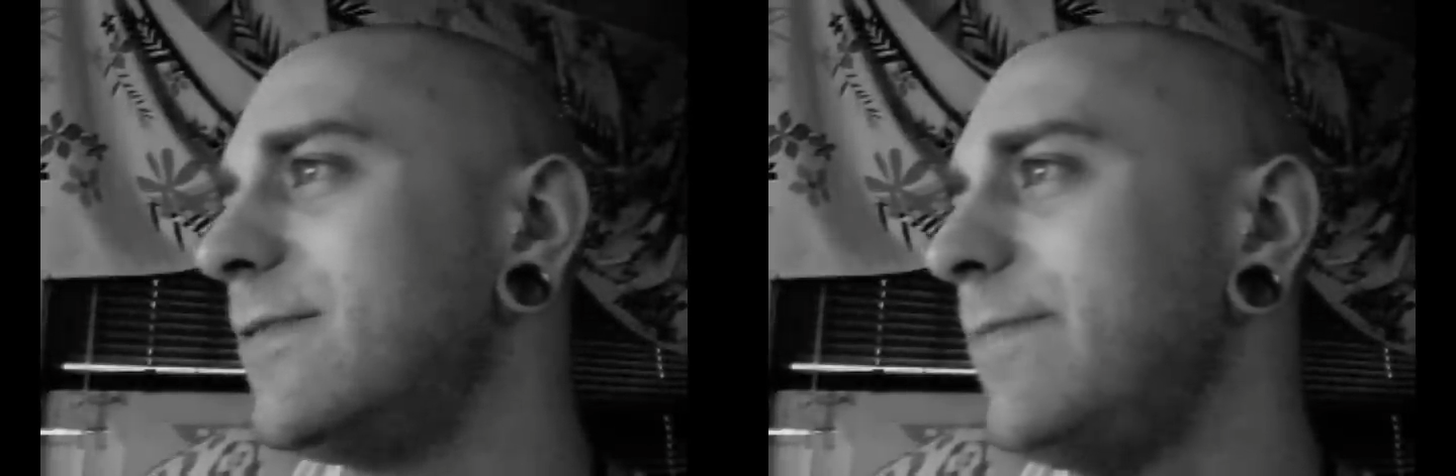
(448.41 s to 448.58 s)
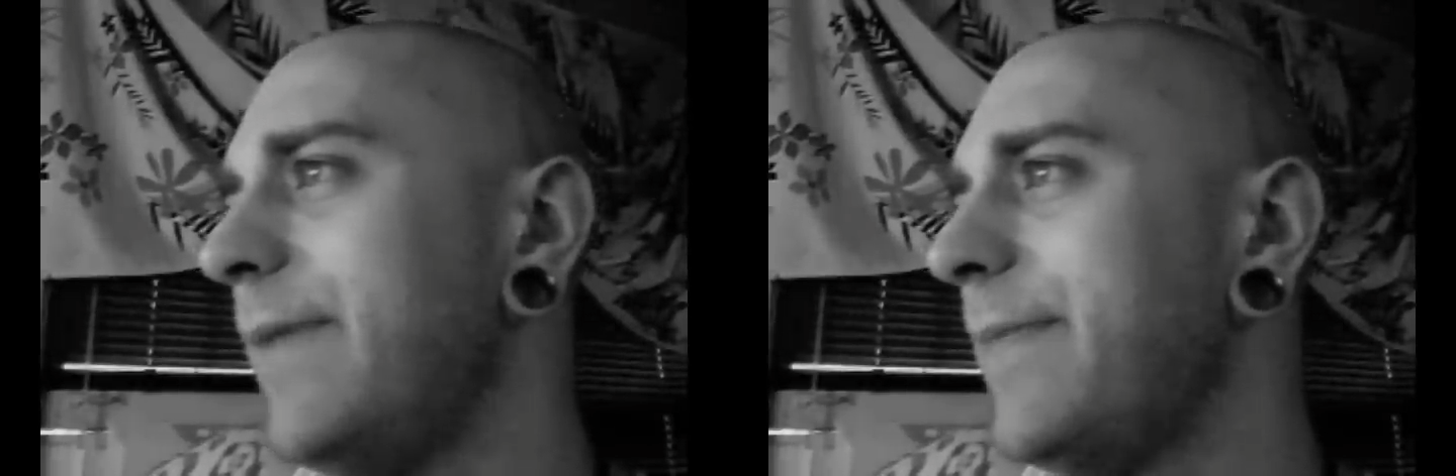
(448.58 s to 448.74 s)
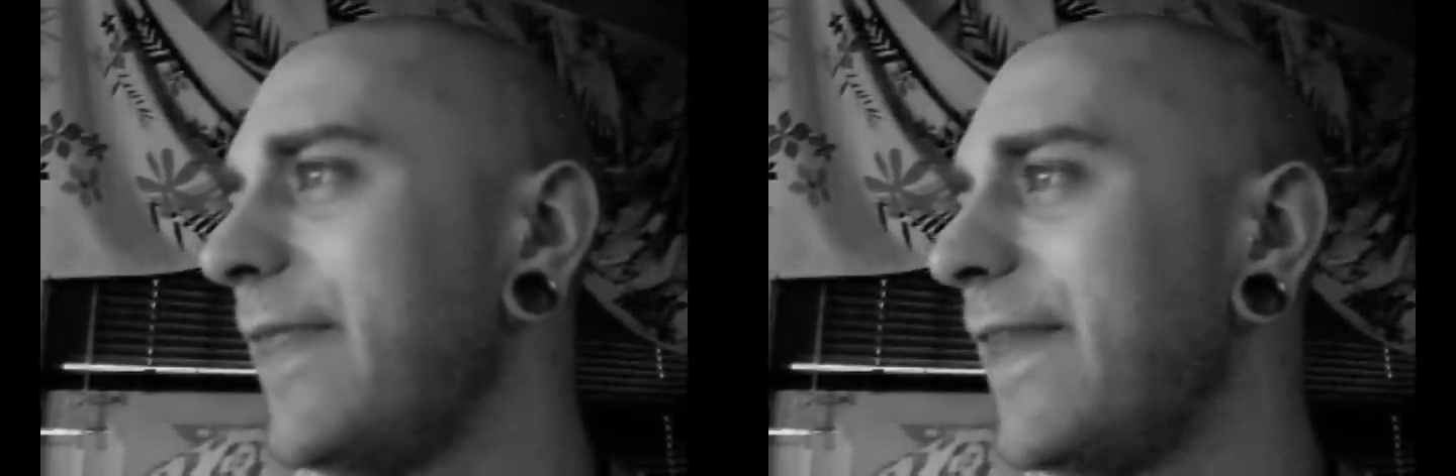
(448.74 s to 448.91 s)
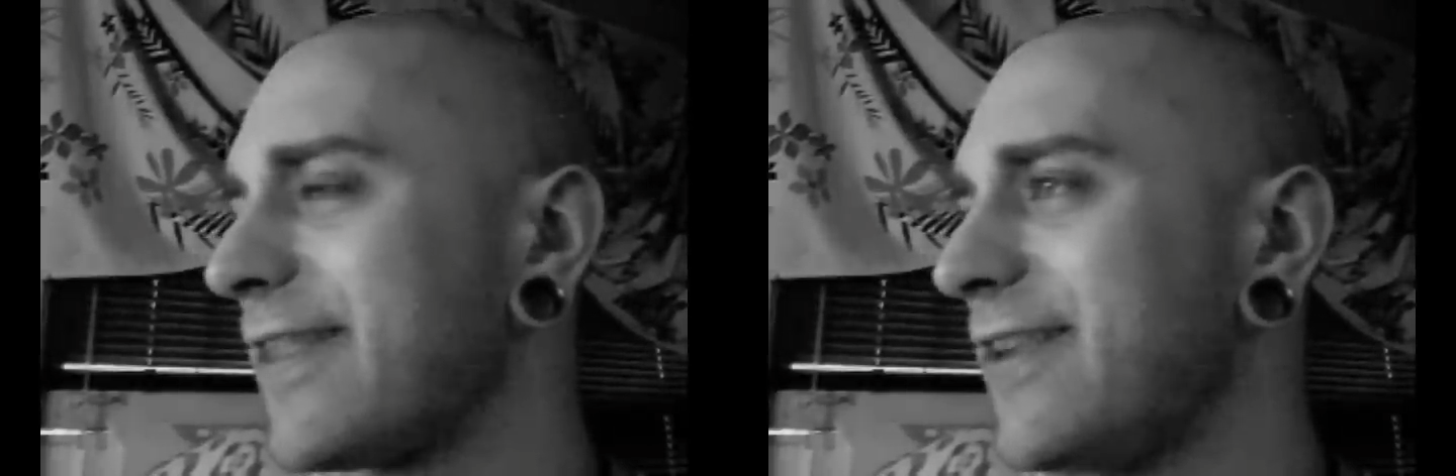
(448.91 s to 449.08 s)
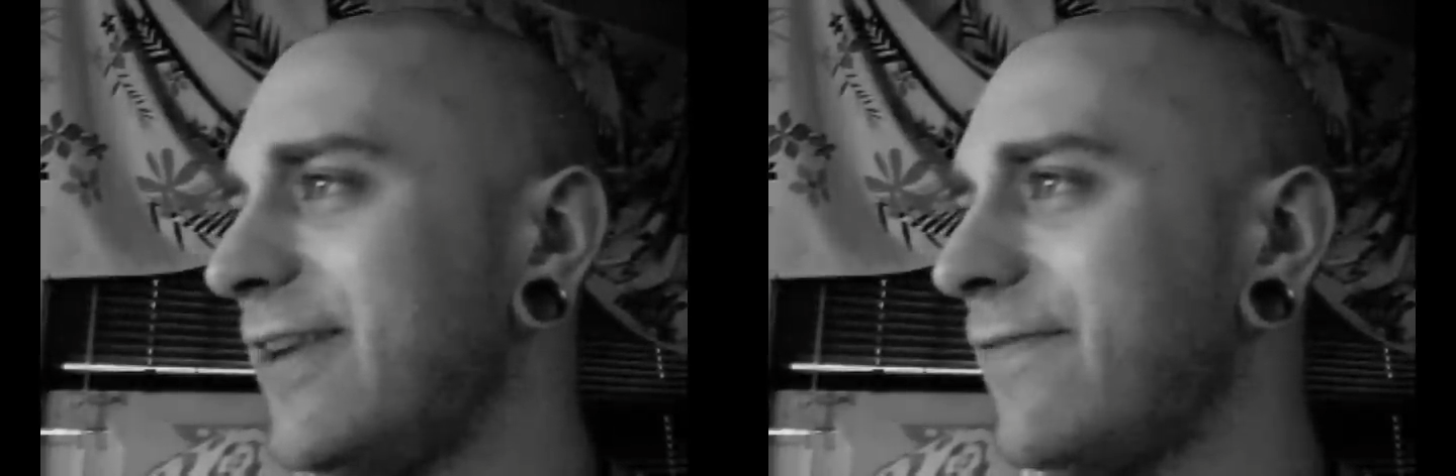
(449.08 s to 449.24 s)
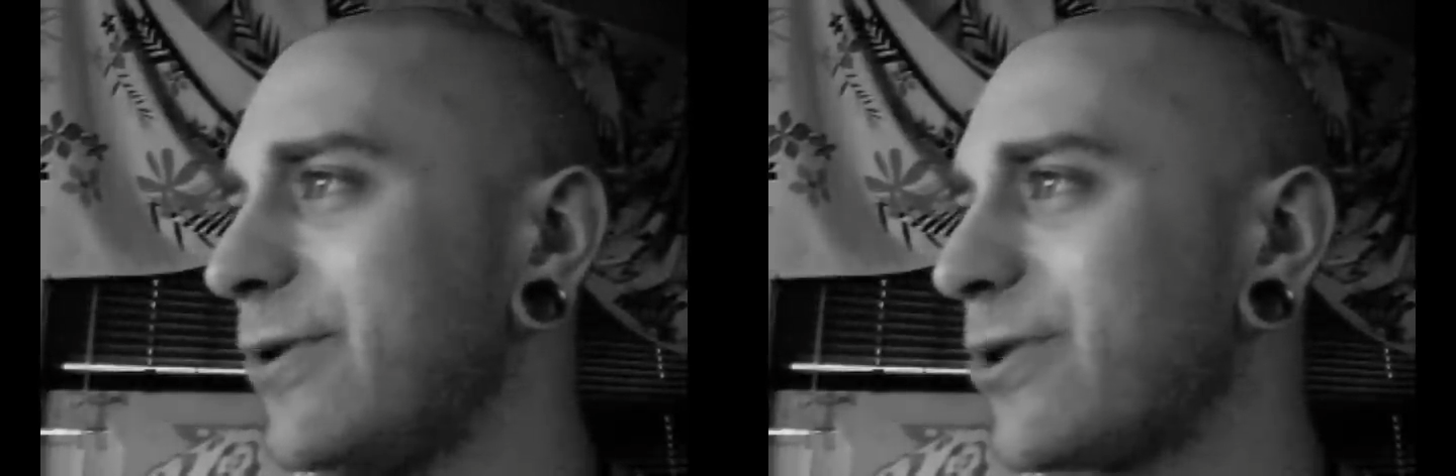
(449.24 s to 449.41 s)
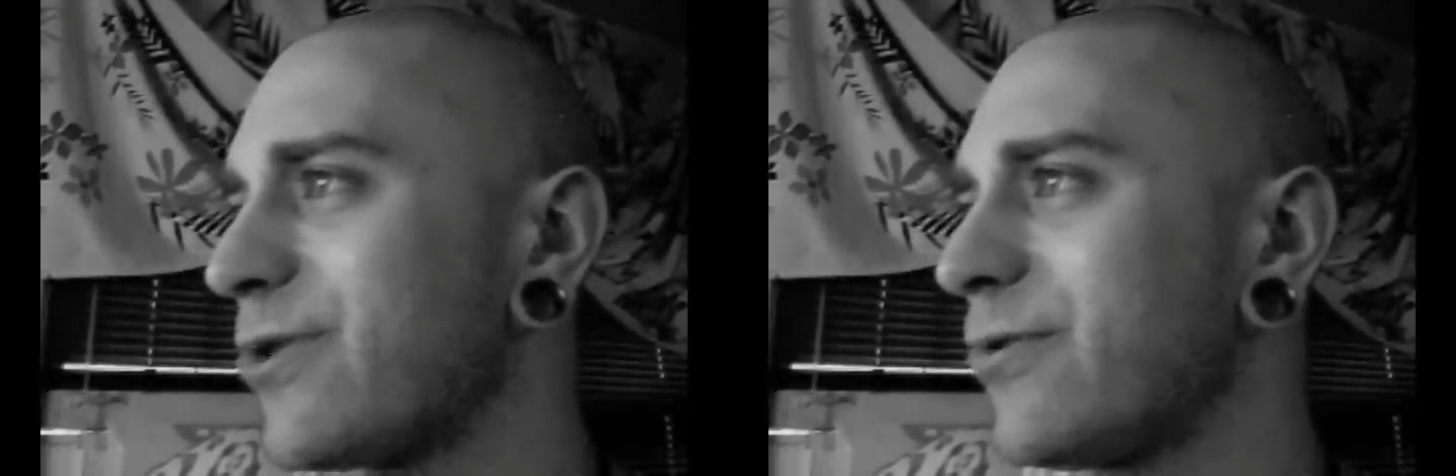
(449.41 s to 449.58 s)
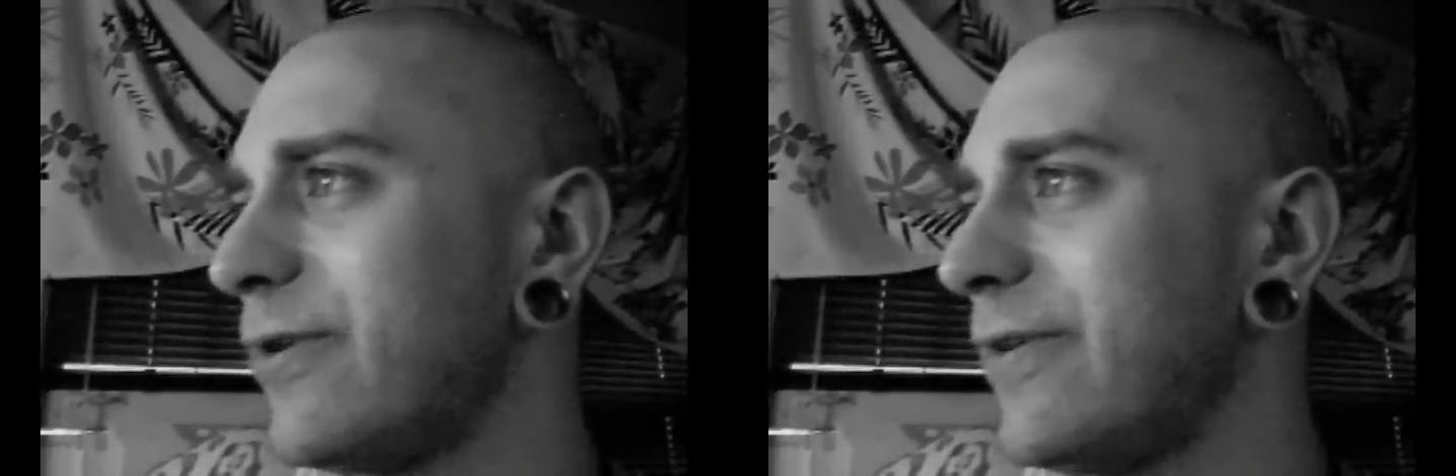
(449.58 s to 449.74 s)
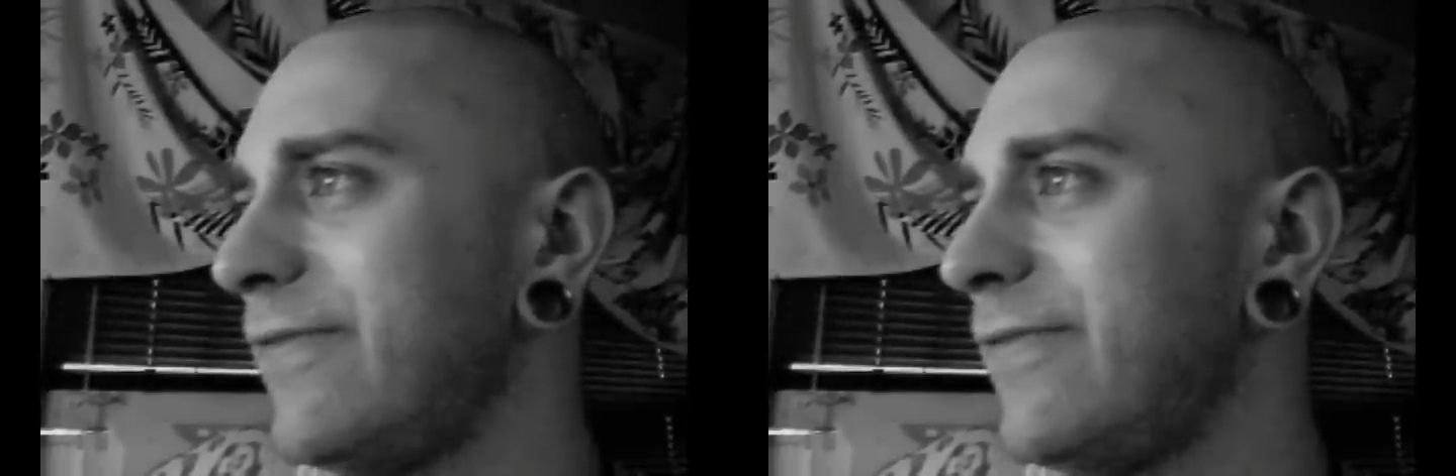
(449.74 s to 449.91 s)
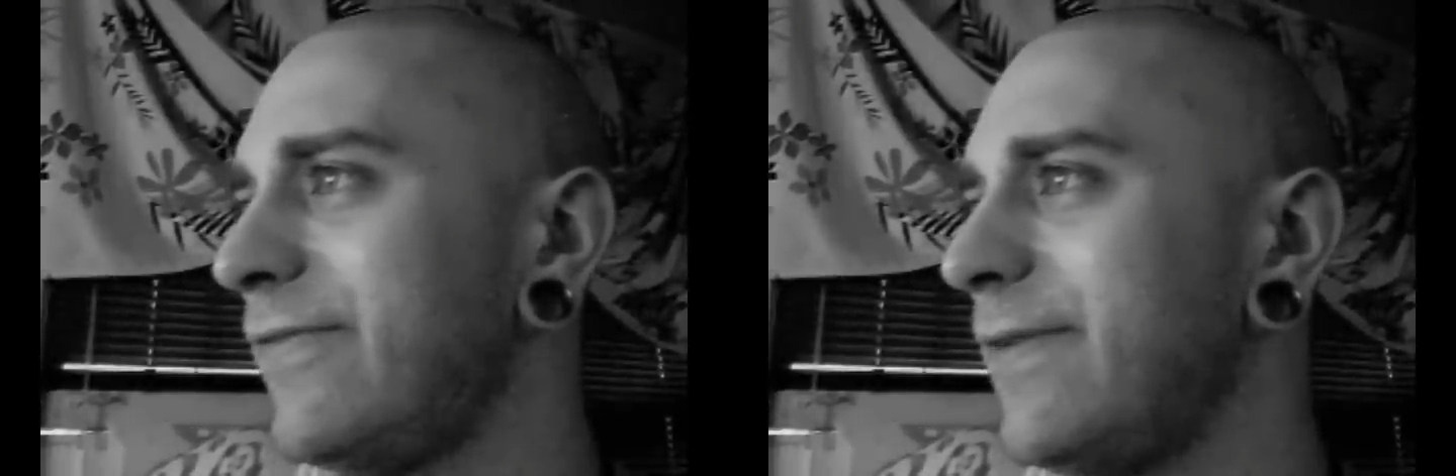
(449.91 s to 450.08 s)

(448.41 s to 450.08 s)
Maybe that's a different sort of